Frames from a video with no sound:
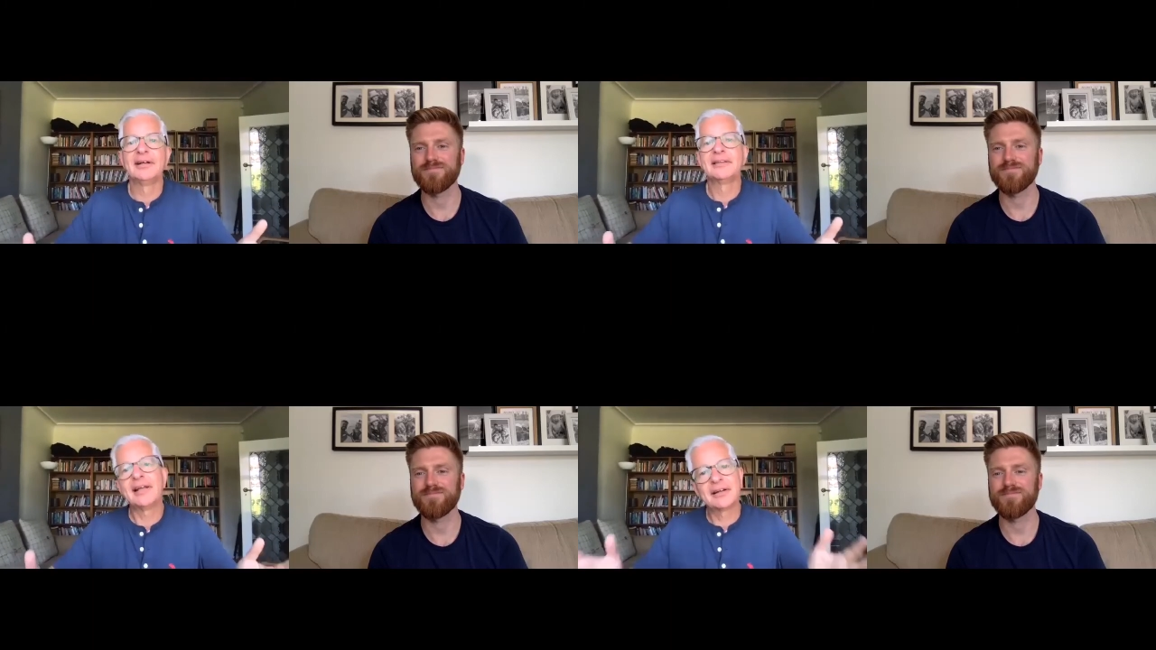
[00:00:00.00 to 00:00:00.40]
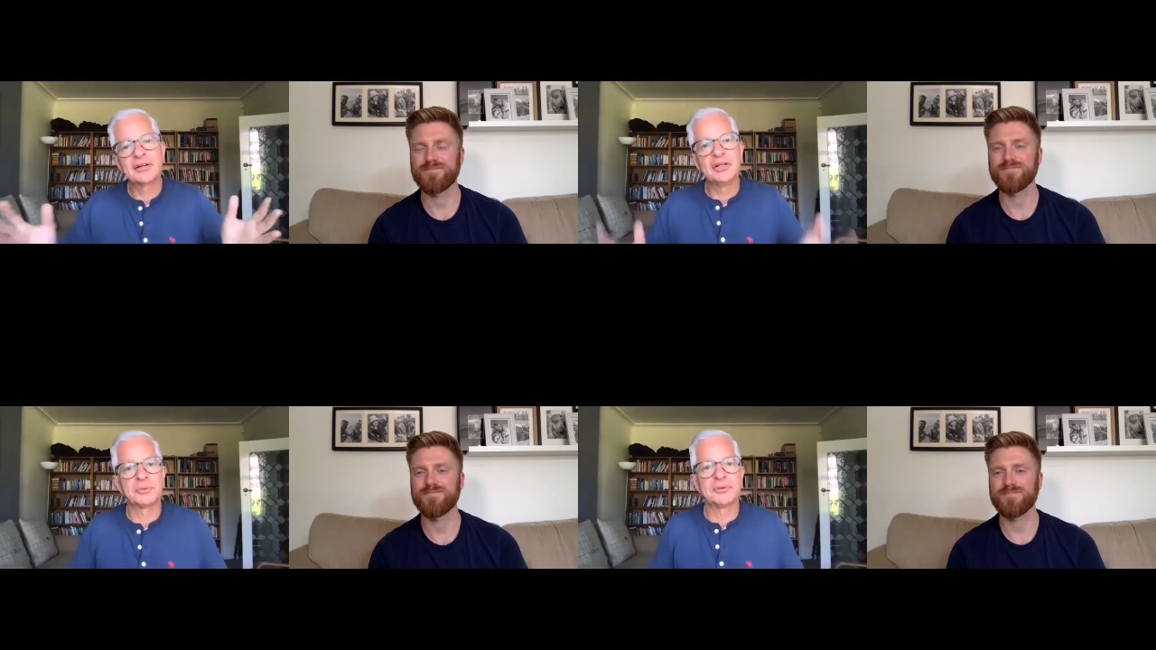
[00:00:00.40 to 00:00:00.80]
Speaker 1: that
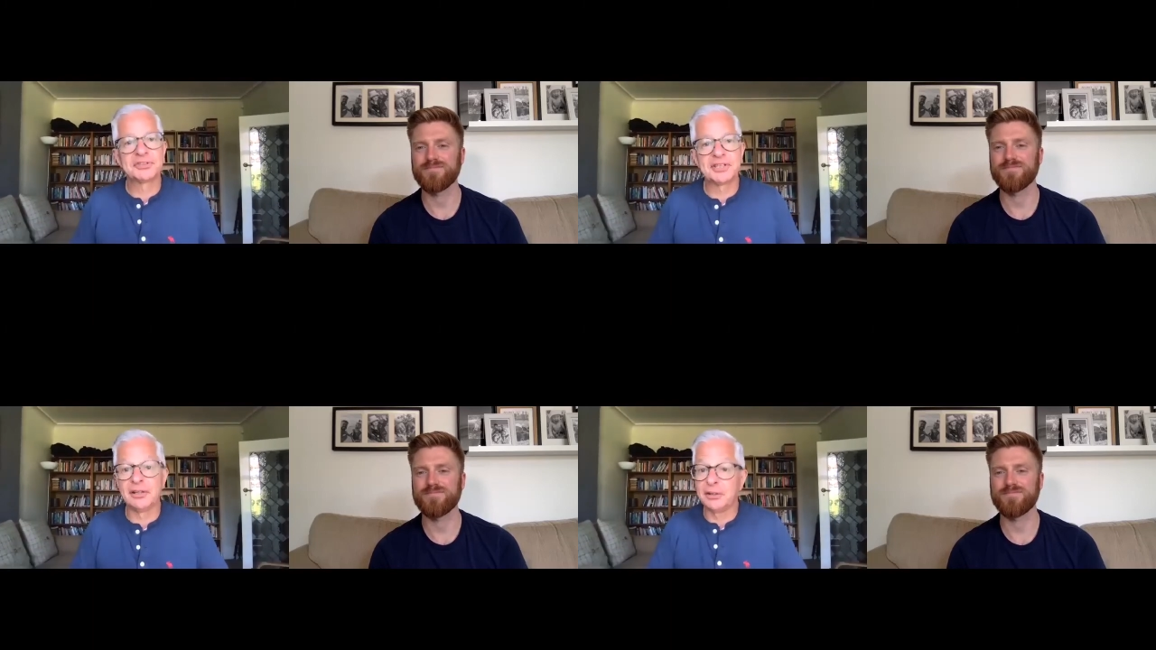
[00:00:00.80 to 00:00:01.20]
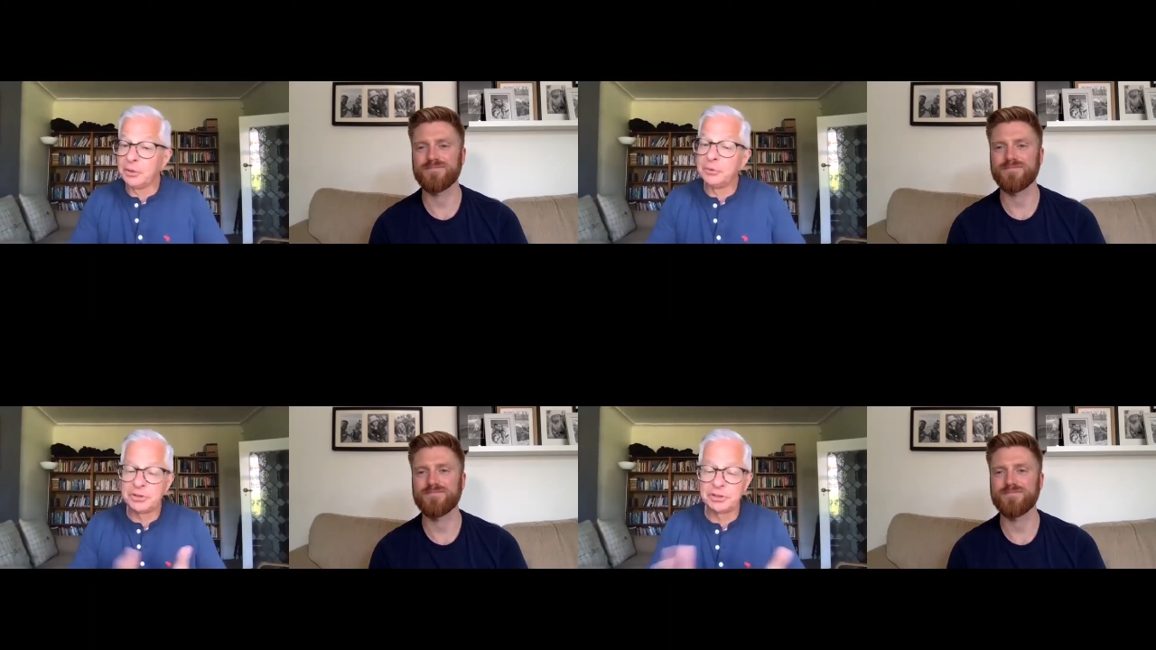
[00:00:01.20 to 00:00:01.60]
goes without saying,
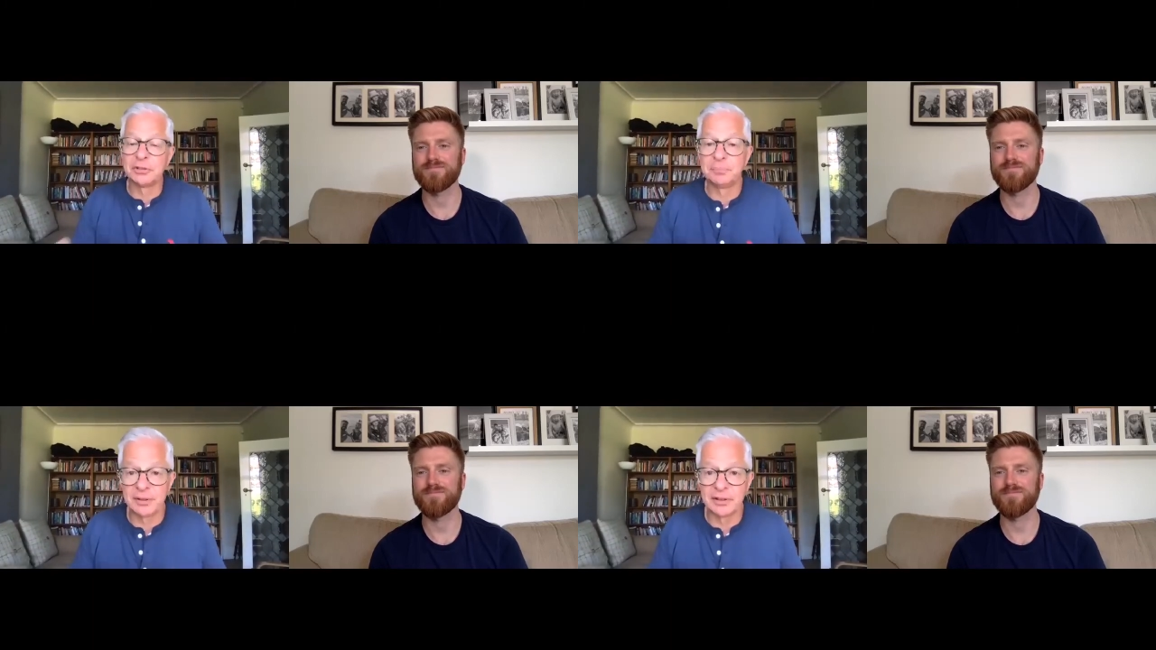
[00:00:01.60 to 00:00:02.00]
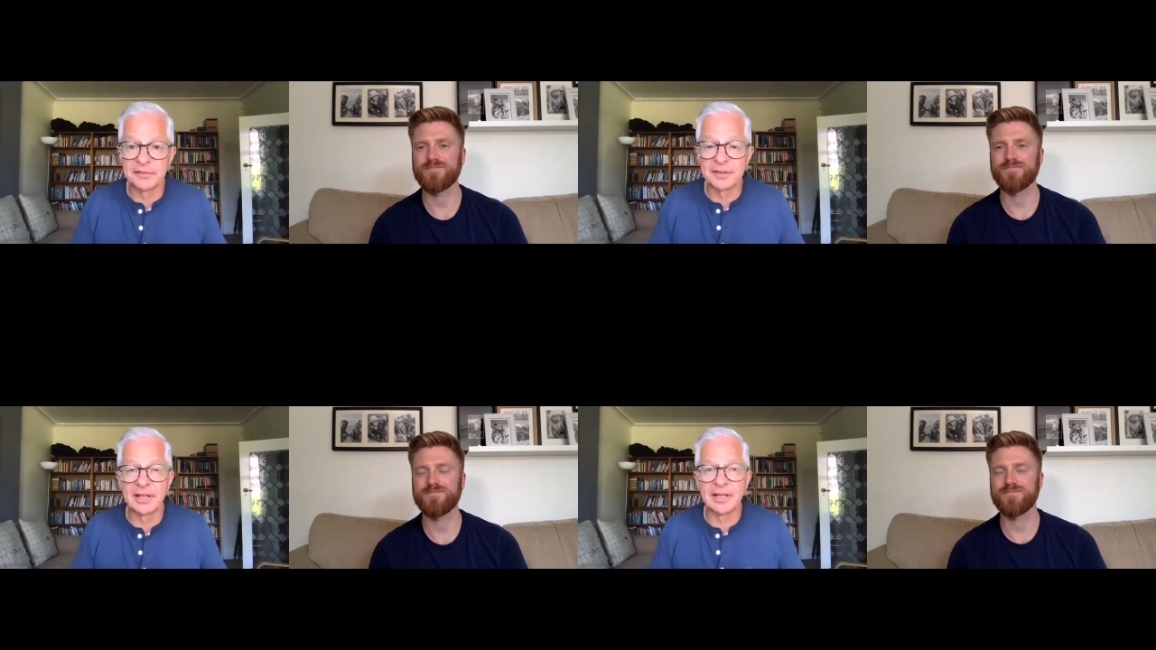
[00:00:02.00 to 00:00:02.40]
you should be
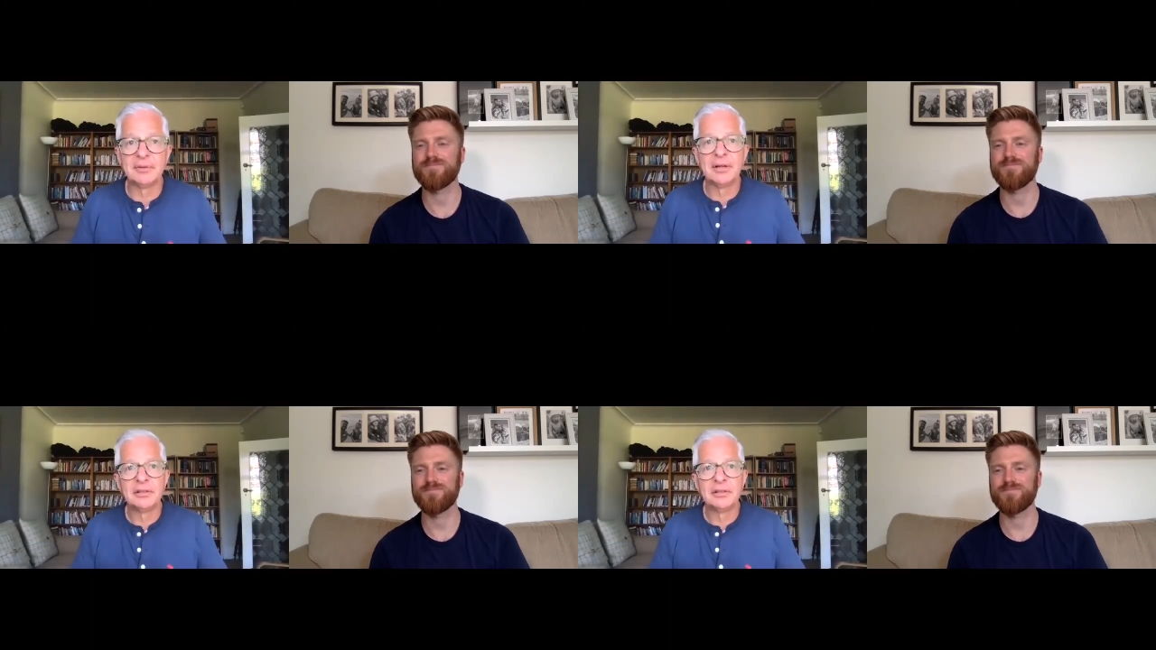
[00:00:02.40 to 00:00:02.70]
loving them.